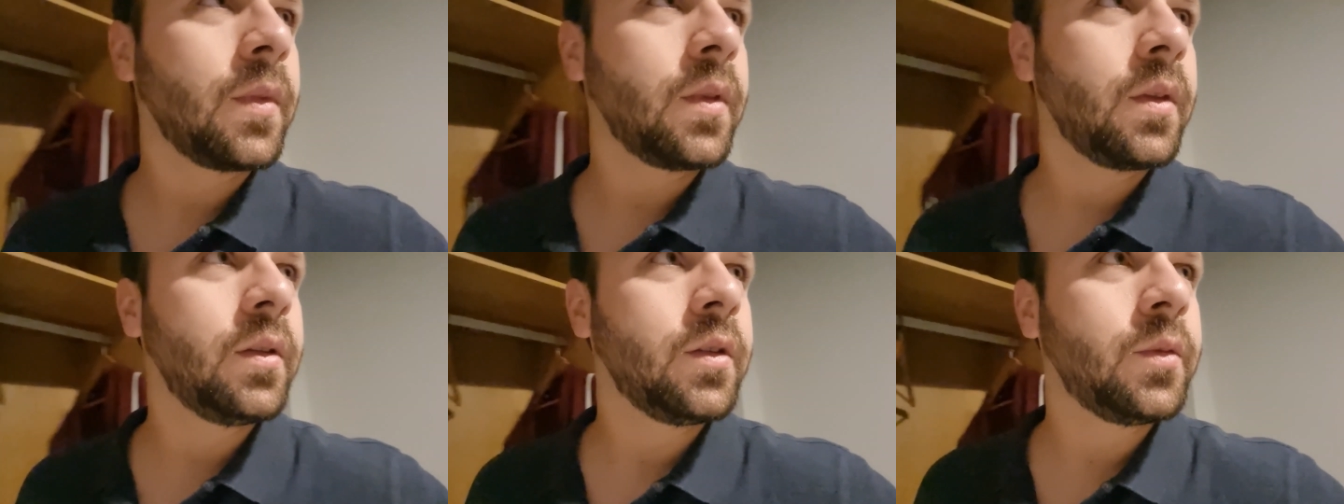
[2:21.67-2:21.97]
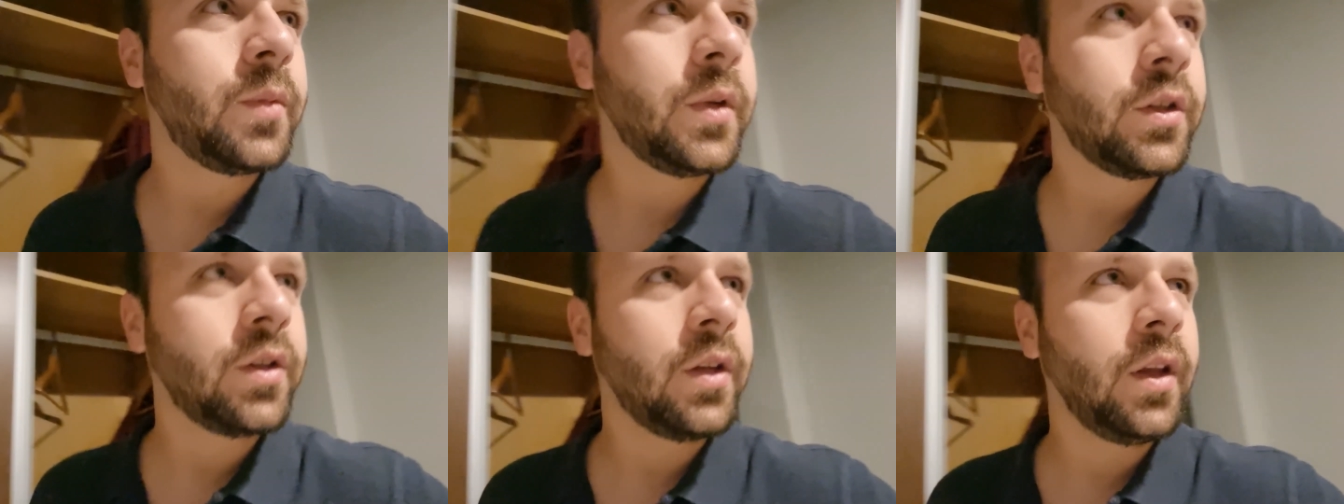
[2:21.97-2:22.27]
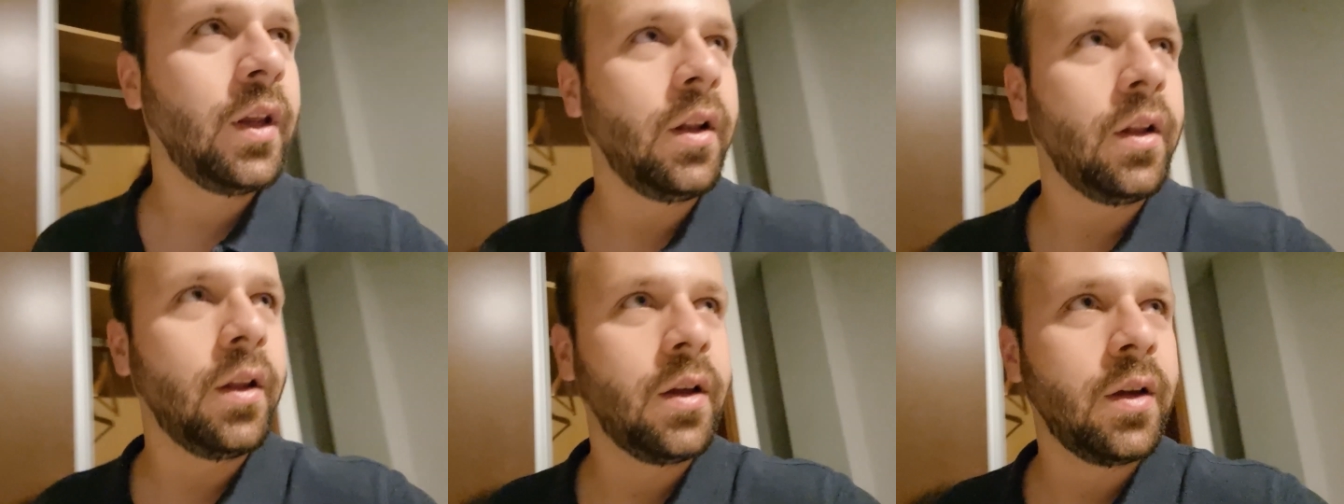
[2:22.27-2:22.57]
especially
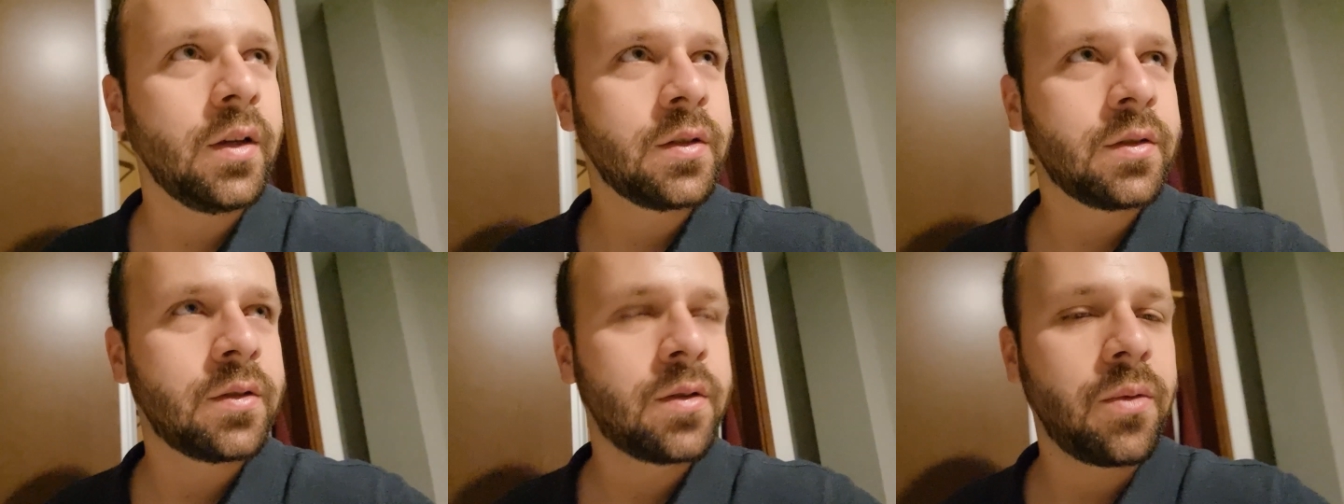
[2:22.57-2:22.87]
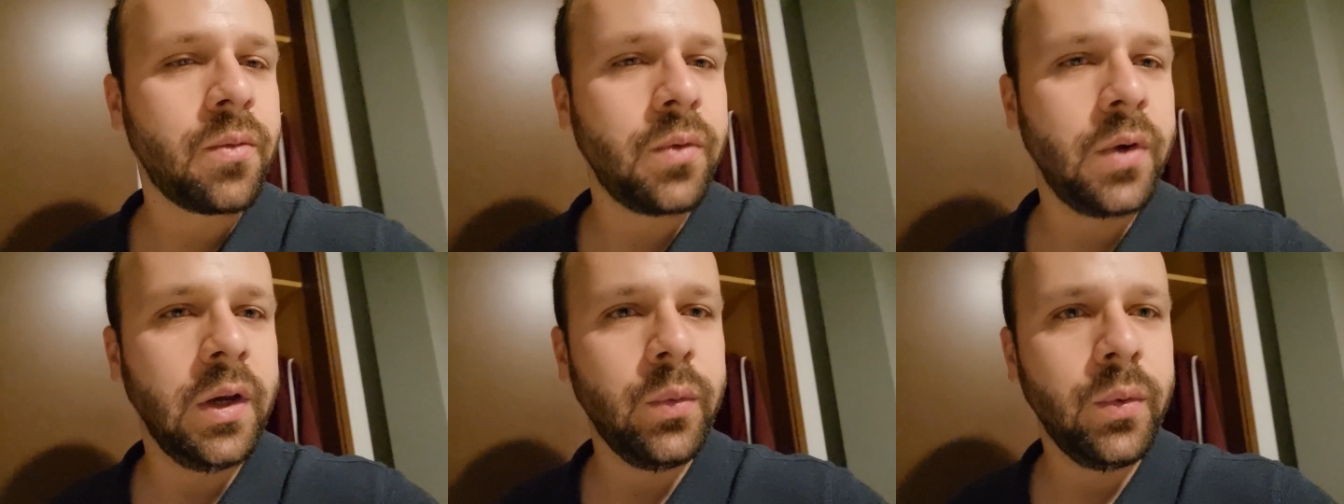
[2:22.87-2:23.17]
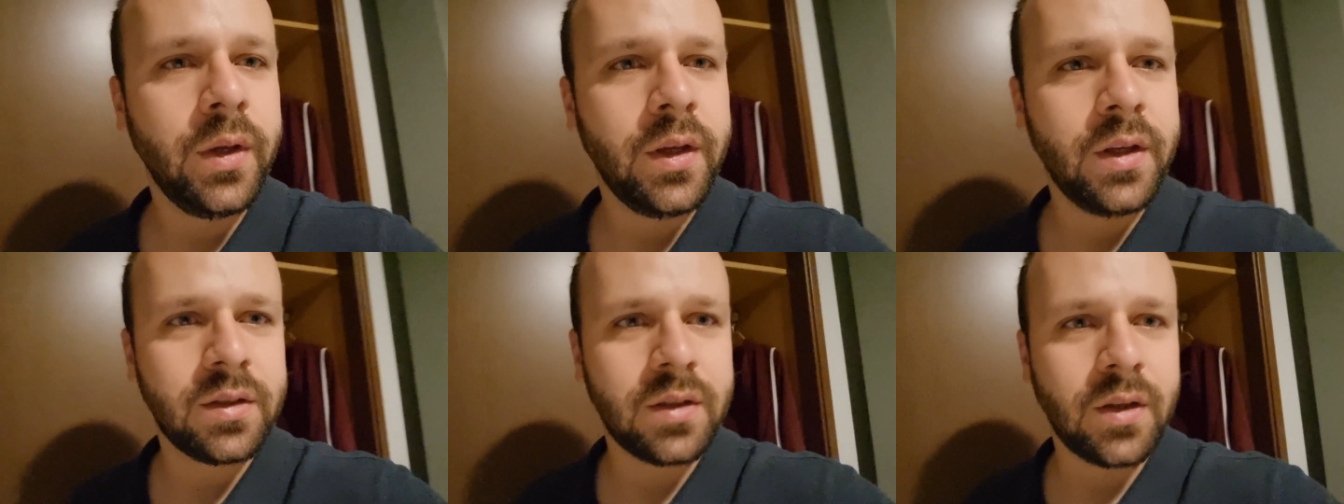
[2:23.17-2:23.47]
the last three
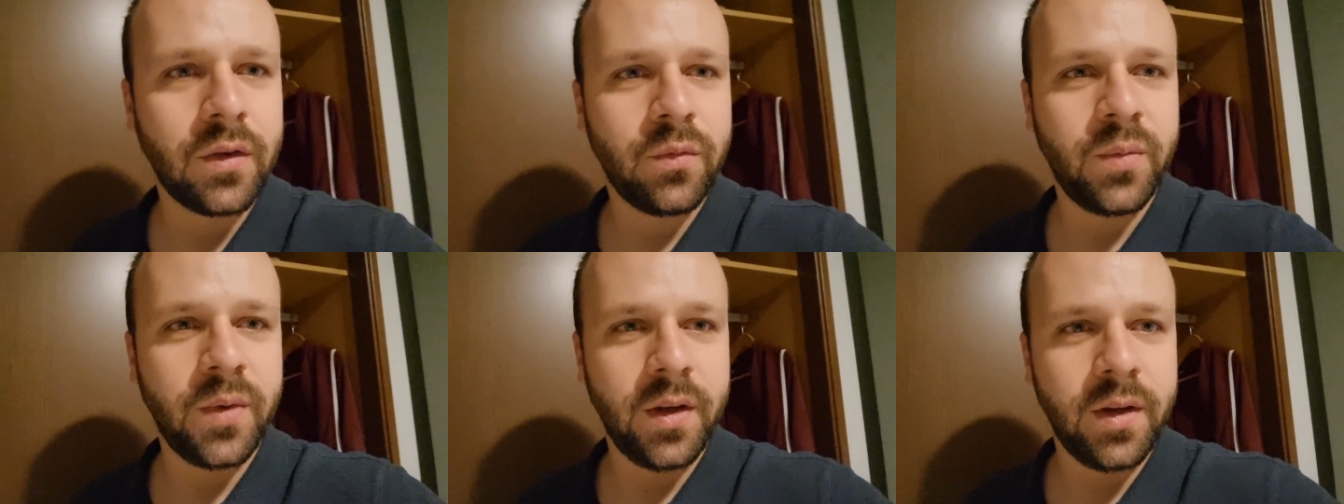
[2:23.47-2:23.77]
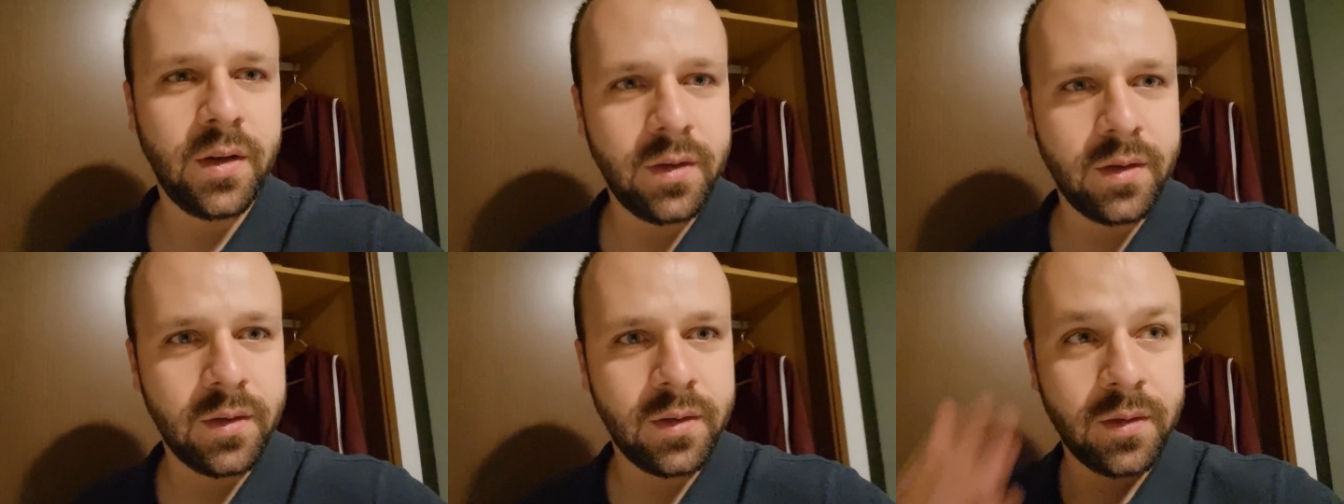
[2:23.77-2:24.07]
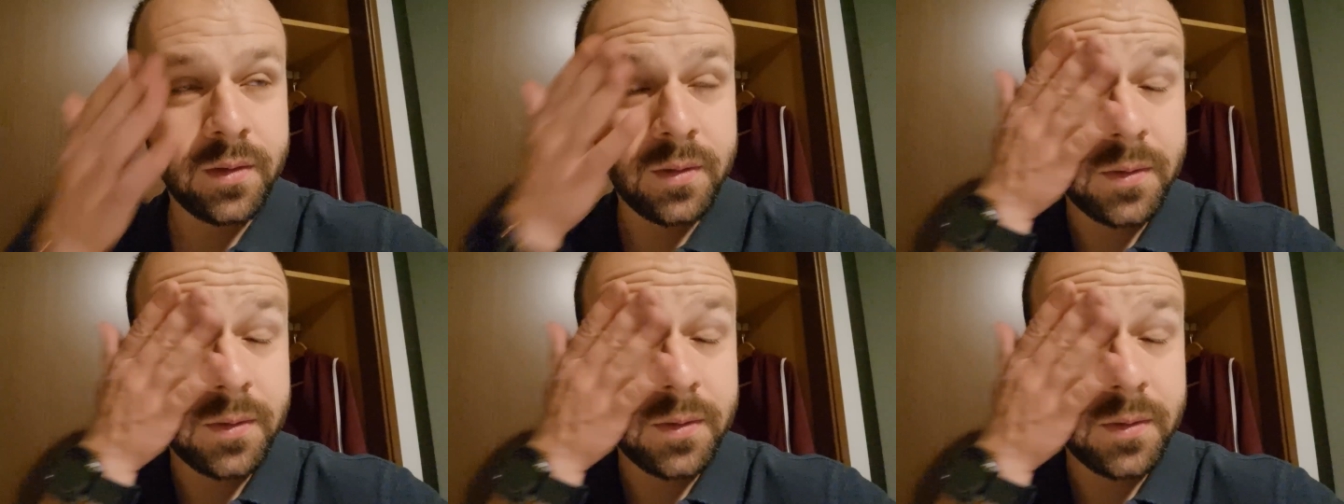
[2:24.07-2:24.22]
weeks I've been